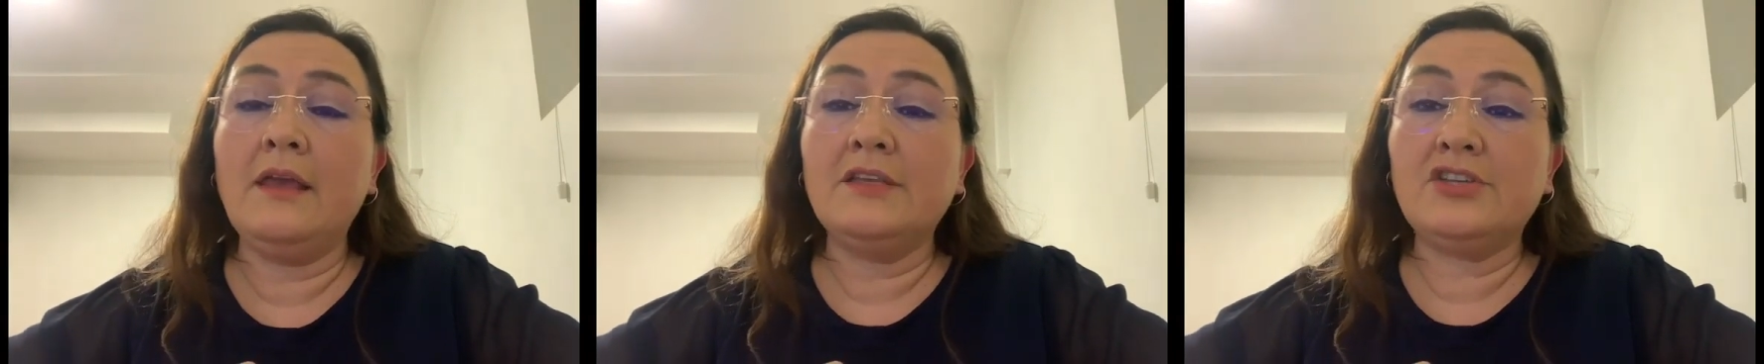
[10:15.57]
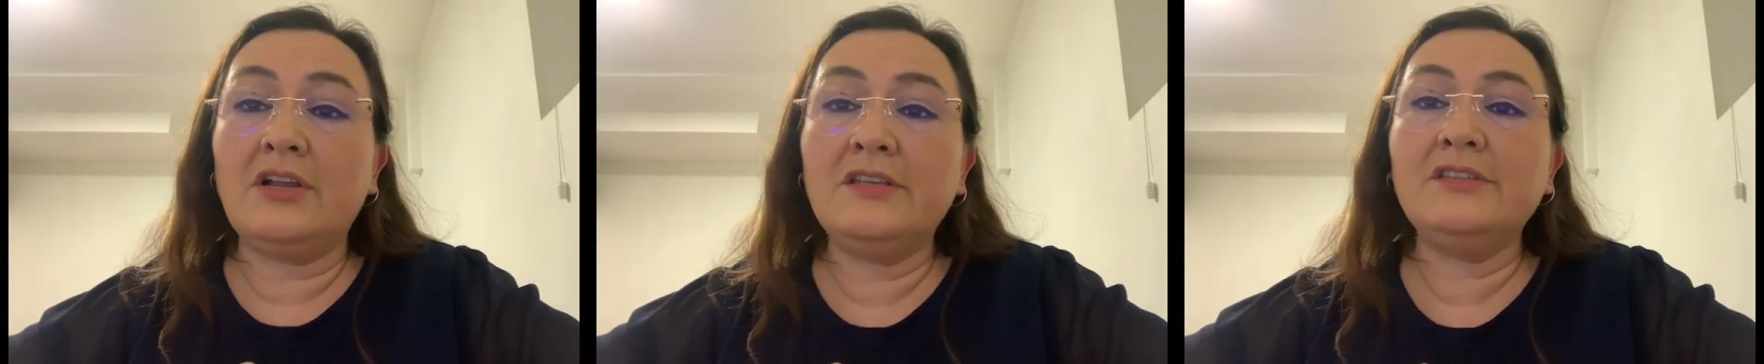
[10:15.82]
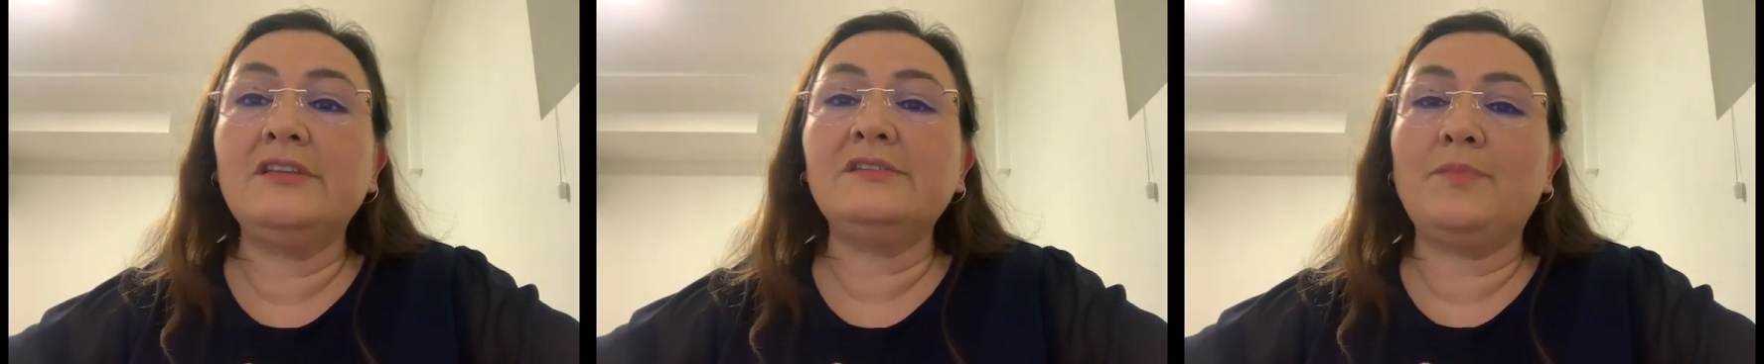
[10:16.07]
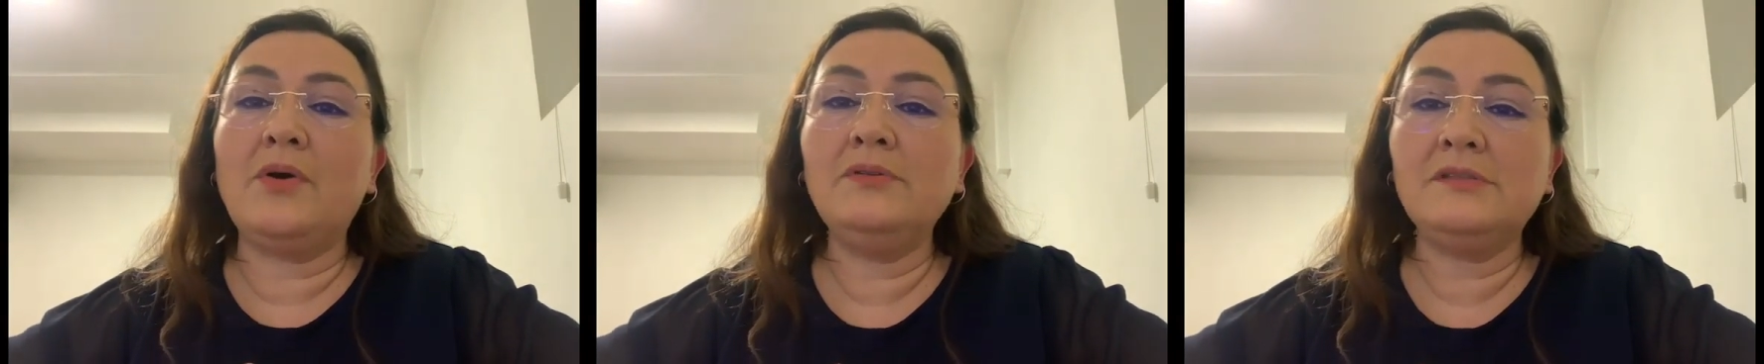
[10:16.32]
challenges
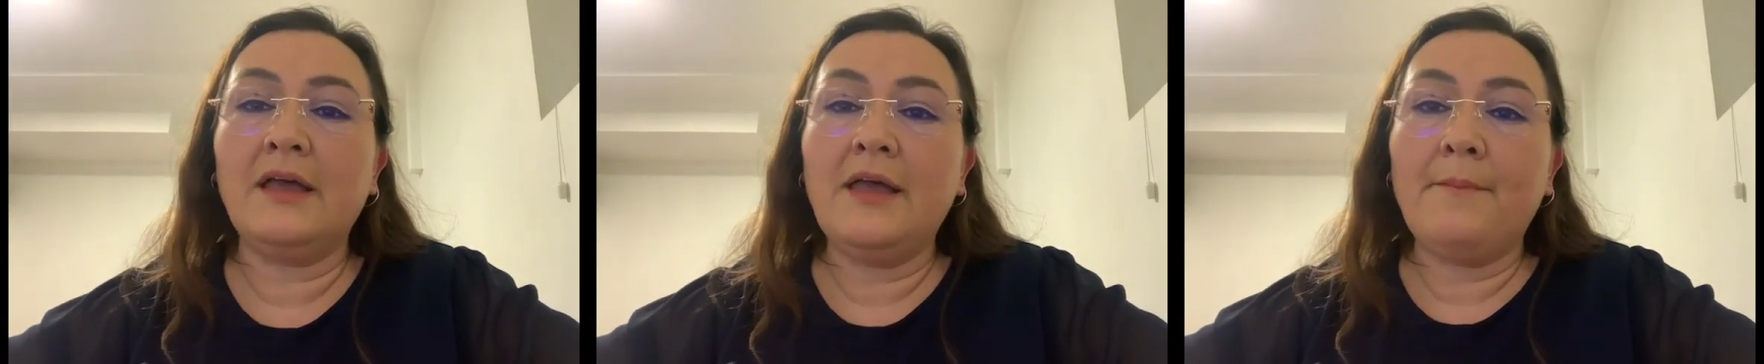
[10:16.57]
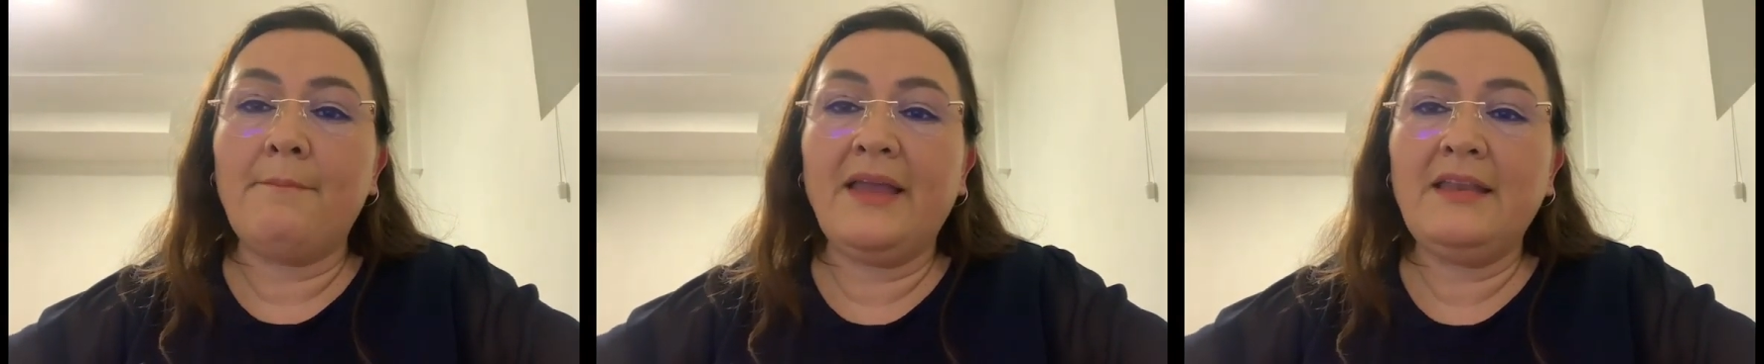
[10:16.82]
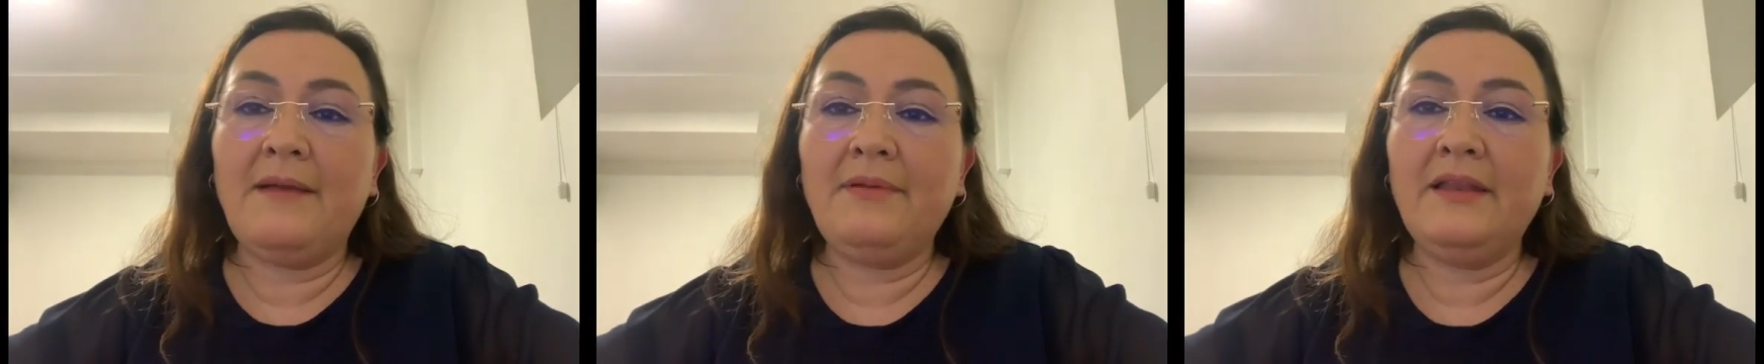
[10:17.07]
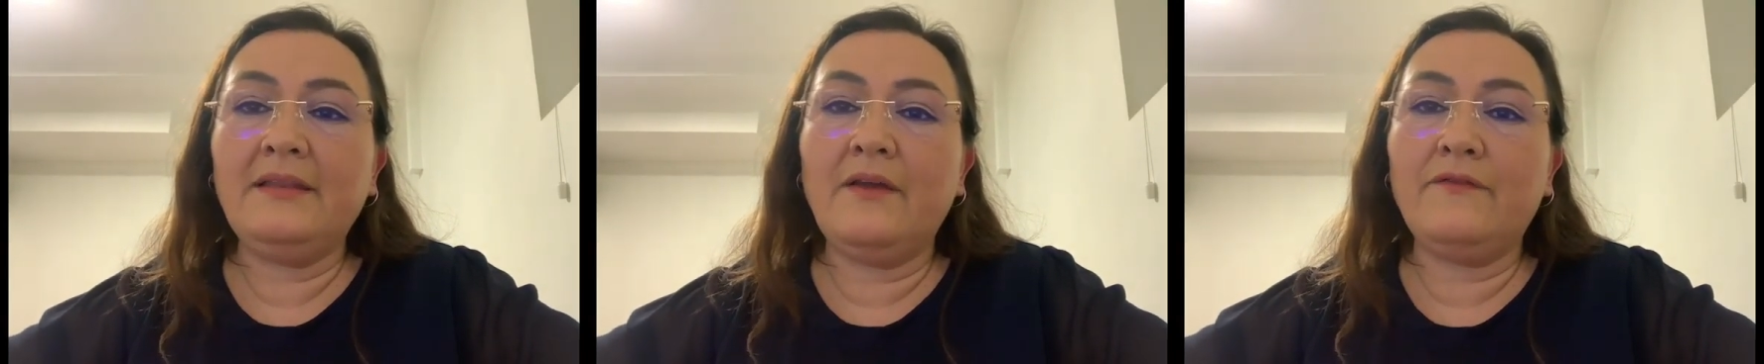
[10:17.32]
posed by the
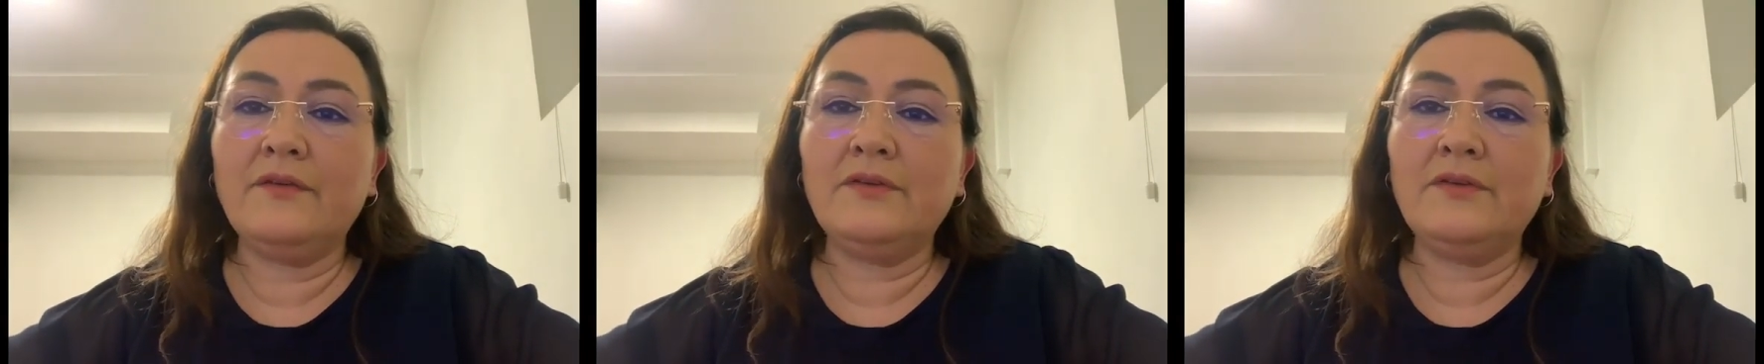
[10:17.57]
ability of